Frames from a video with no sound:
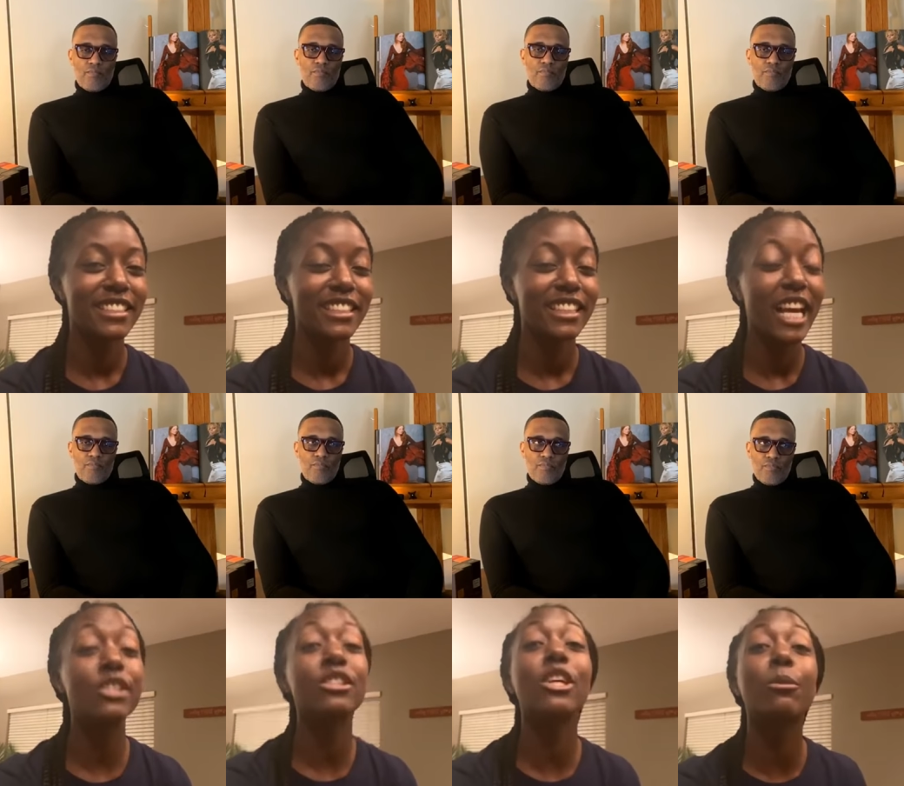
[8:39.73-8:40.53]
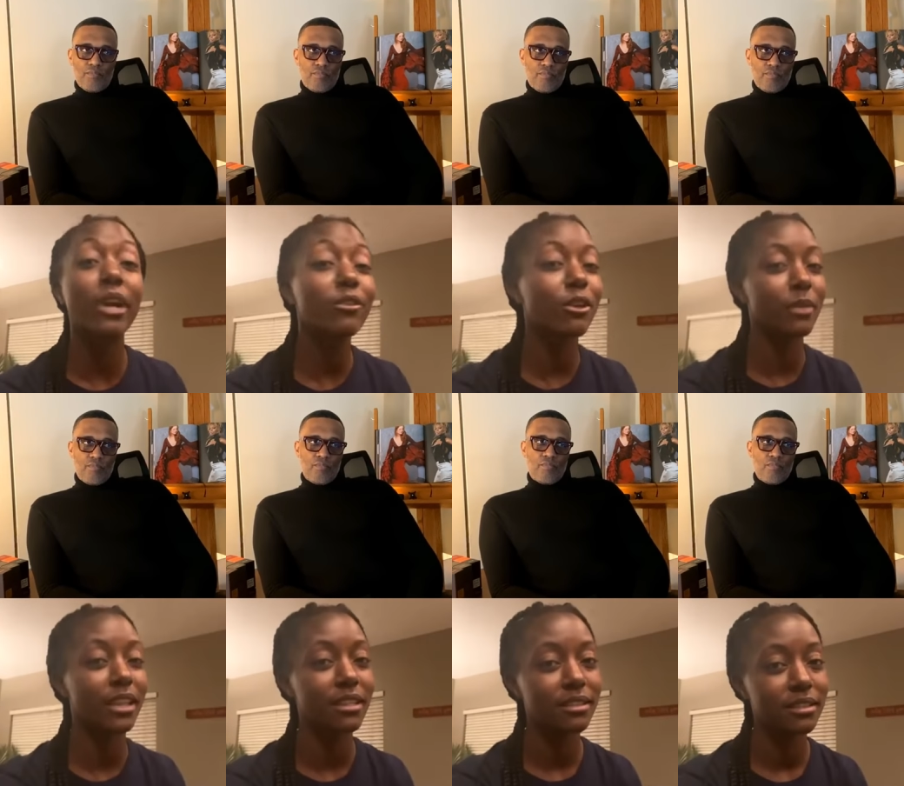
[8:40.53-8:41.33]
Speaker 1: I took a break from
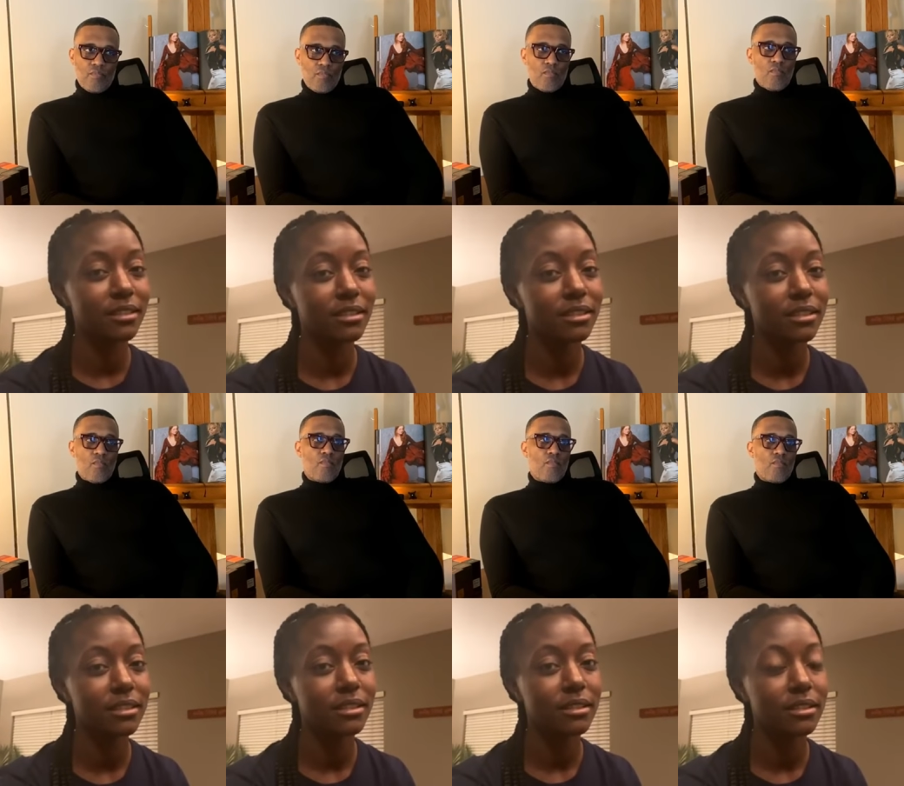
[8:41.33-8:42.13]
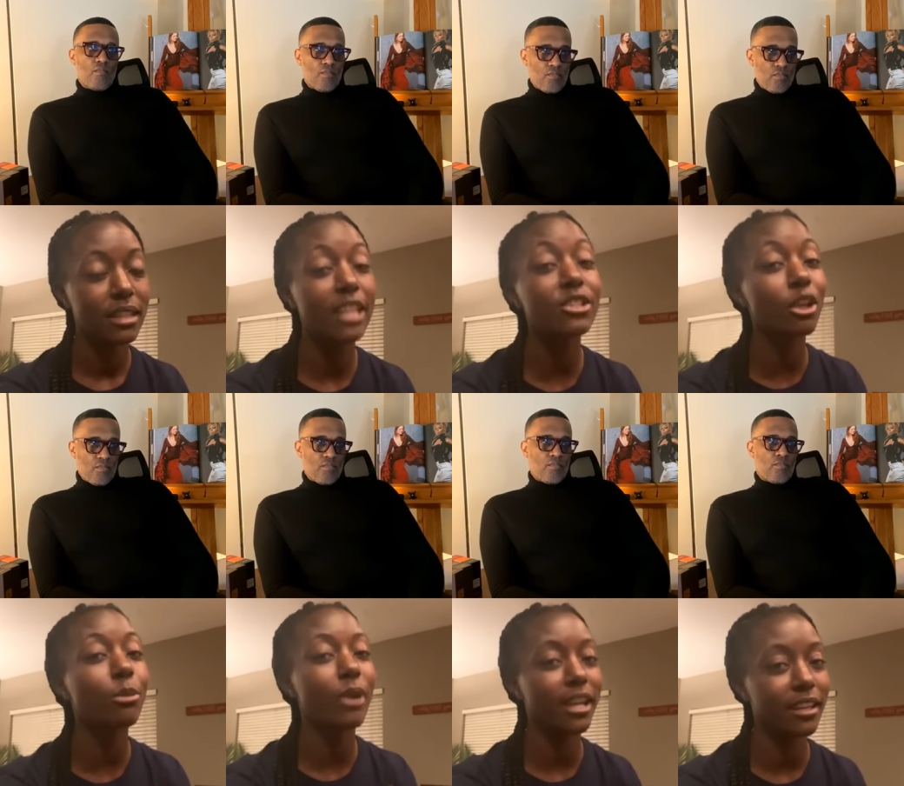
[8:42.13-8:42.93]
it. Mm. I took a
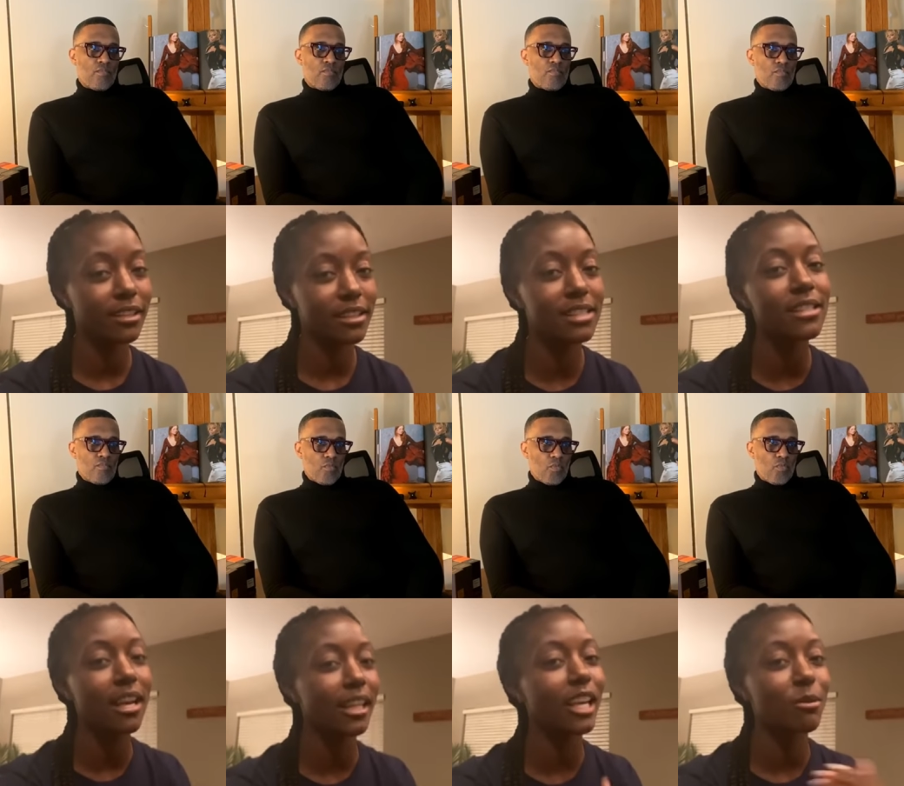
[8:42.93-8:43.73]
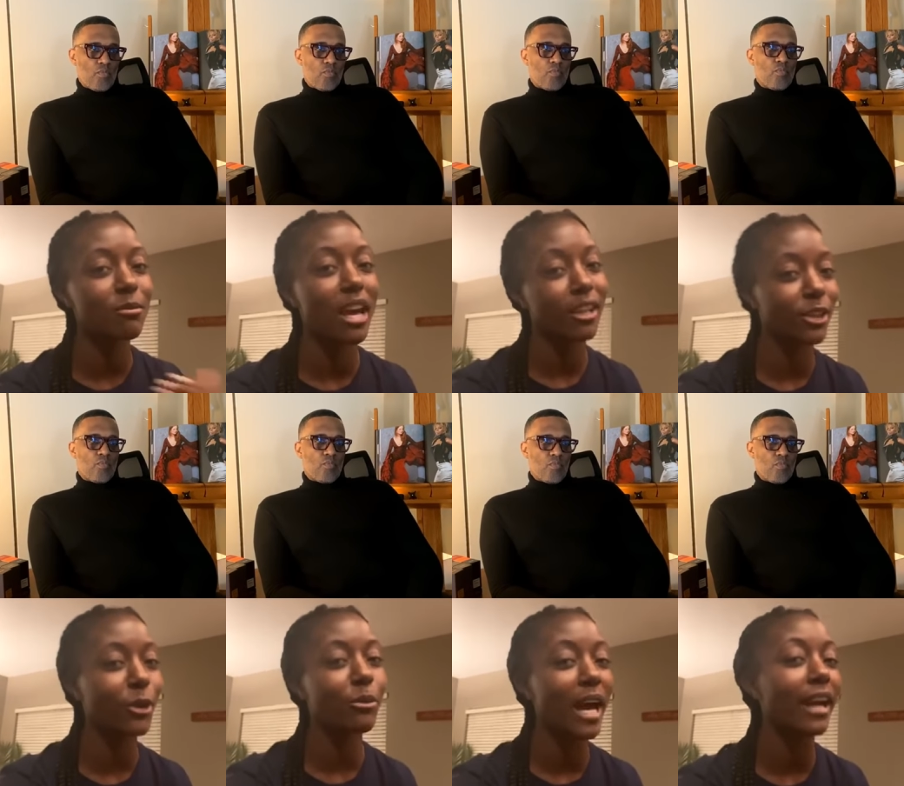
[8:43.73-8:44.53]
break. It's not like I'm not gonna go
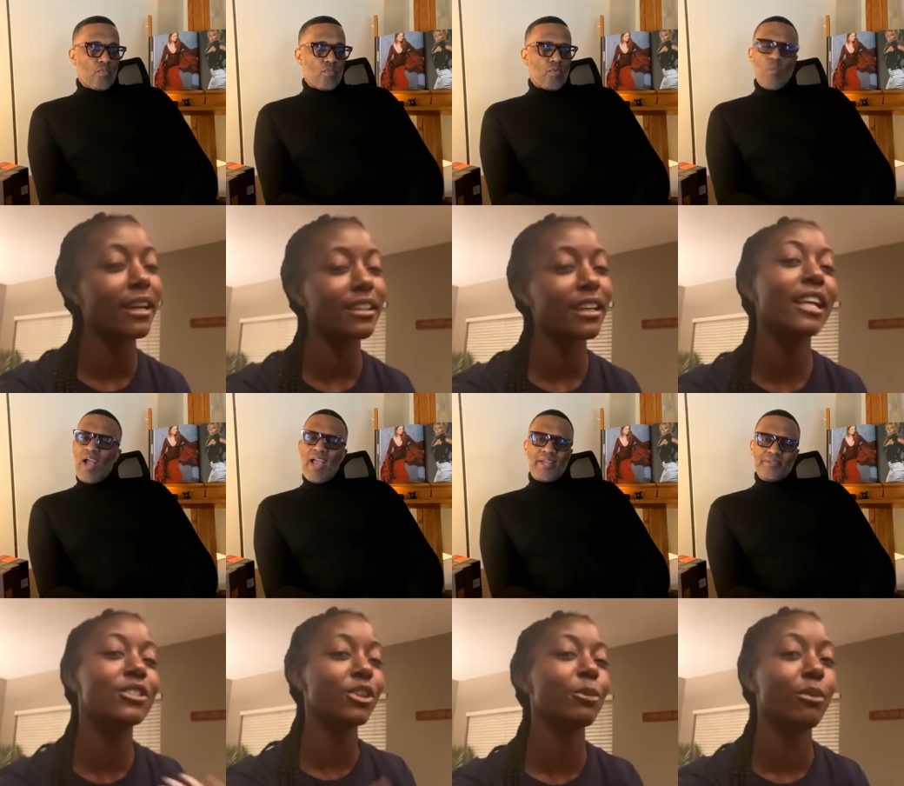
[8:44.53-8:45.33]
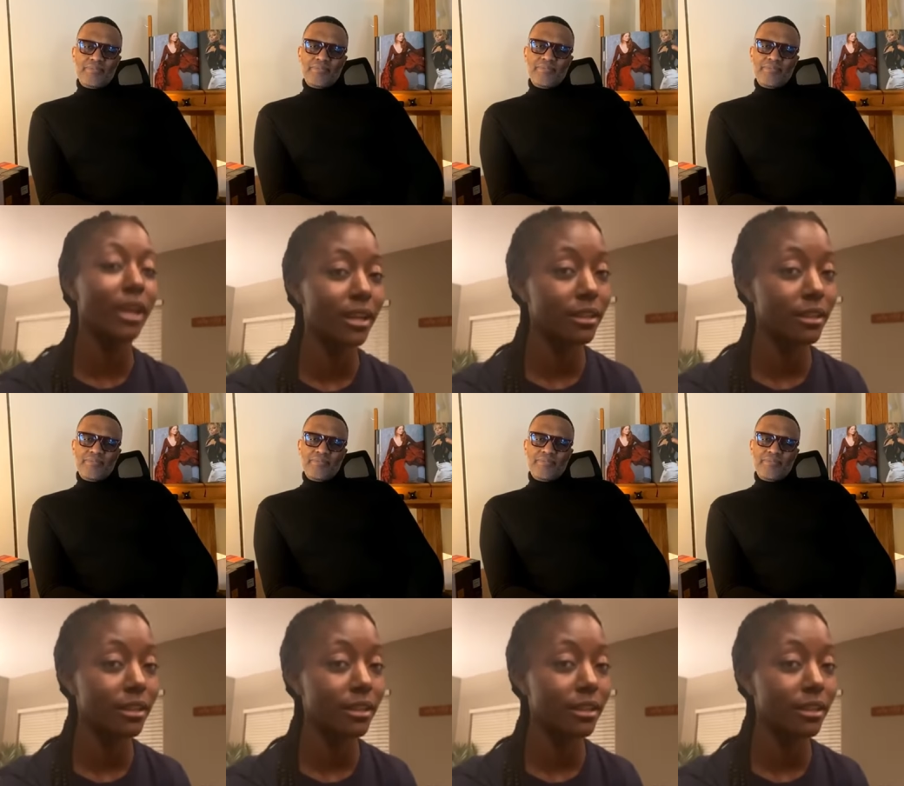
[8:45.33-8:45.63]
back. Why? I took a break.